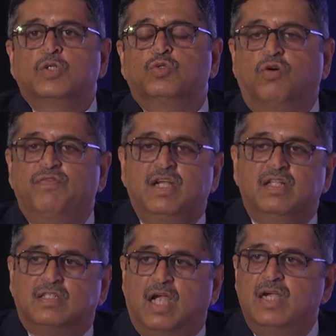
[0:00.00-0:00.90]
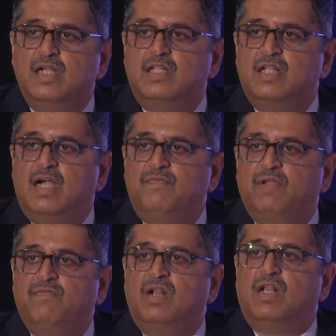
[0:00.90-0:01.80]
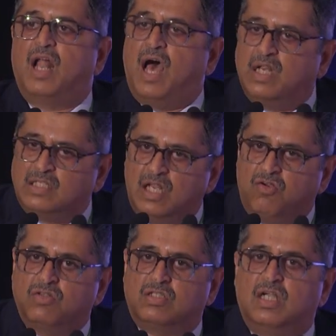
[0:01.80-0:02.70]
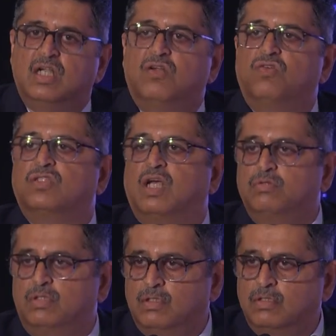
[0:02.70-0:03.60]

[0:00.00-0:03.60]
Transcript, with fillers: So we decided that we will largely concentrate on South.